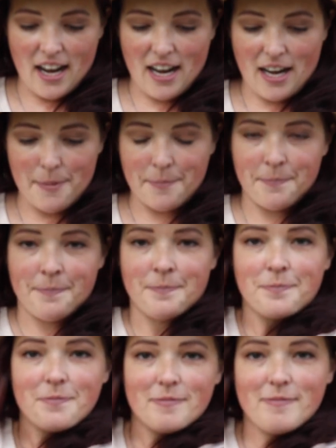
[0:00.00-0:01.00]
I
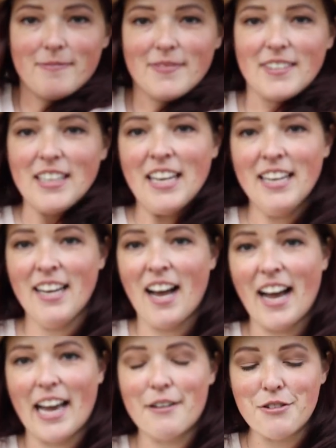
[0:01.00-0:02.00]

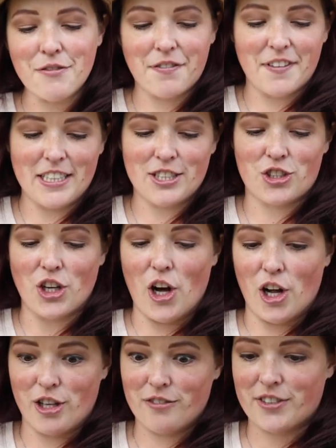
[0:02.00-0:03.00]
haven't finished
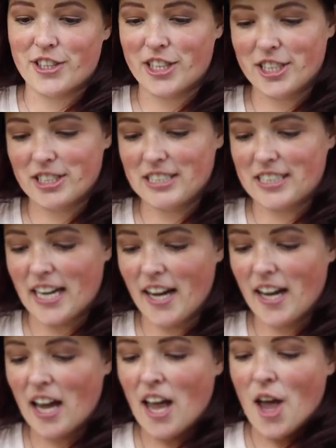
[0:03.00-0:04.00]
all of the curtains
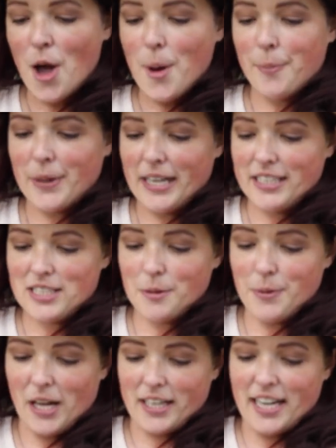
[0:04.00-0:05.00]
yet, but to
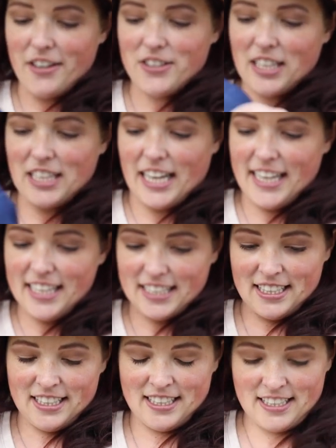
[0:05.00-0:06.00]
block out the light,
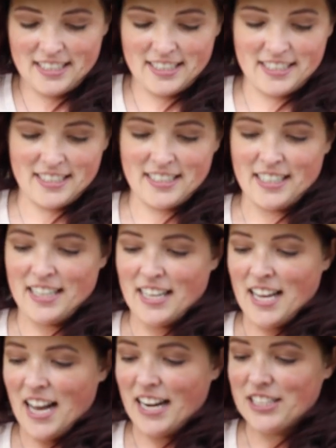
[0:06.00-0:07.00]

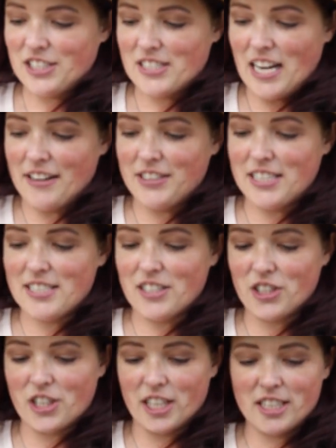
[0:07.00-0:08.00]
I just have these
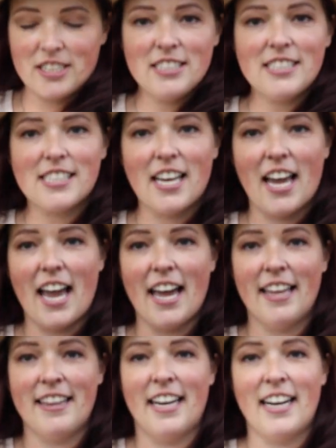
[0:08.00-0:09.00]
little curtains,
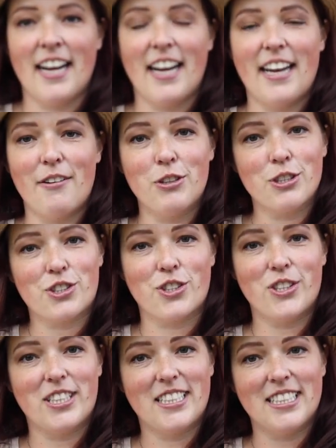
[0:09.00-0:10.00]
and then I will show
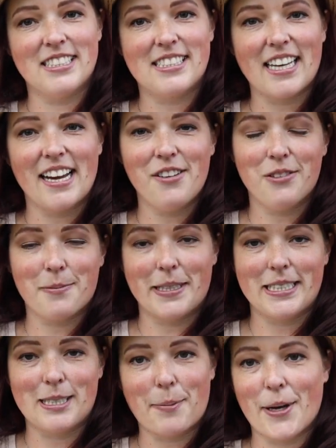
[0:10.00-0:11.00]
you the inside with
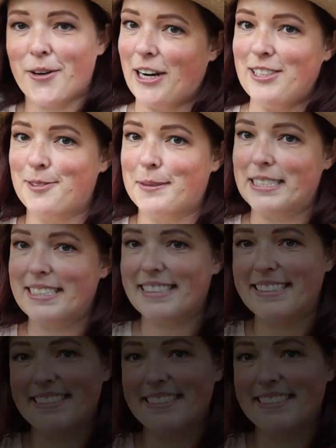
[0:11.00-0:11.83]
my sleeping arrangements.